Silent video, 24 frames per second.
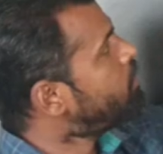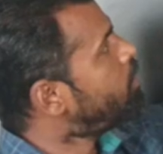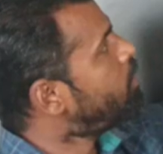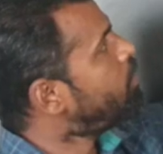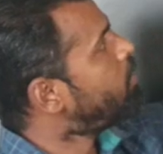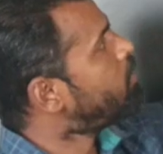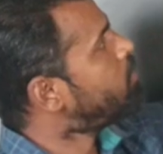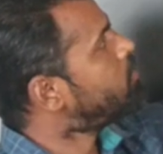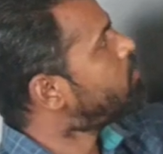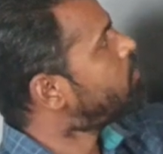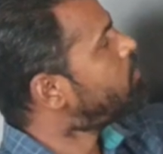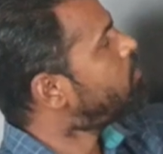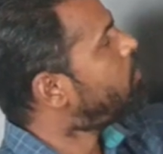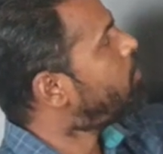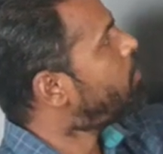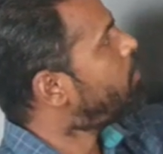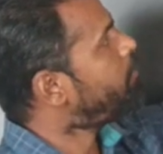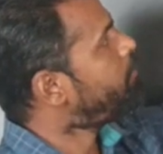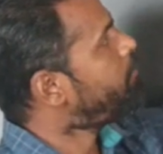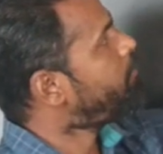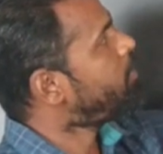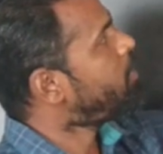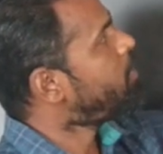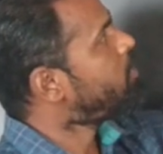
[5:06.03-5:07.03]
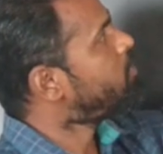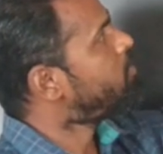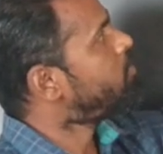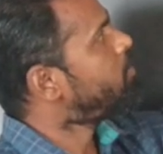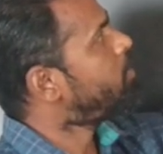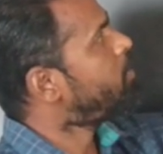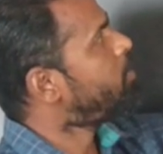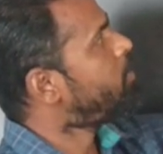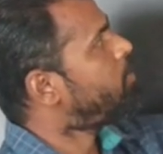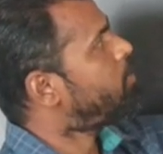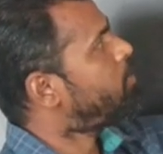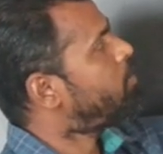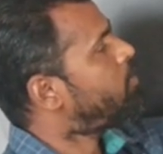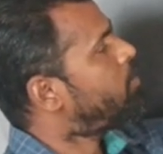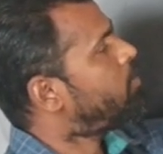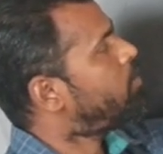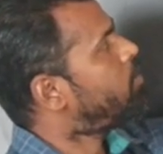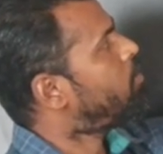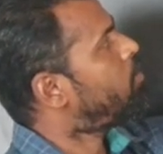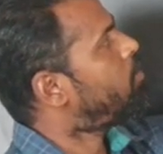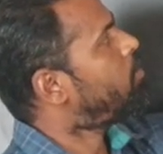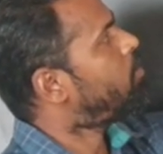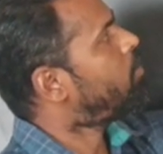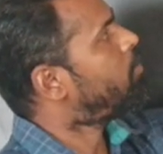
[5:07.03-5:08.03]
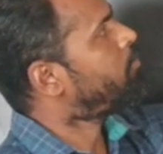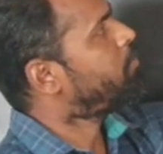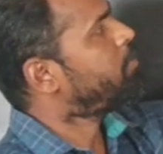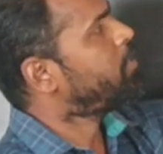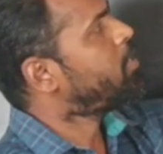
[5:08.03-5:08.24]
the left hand side of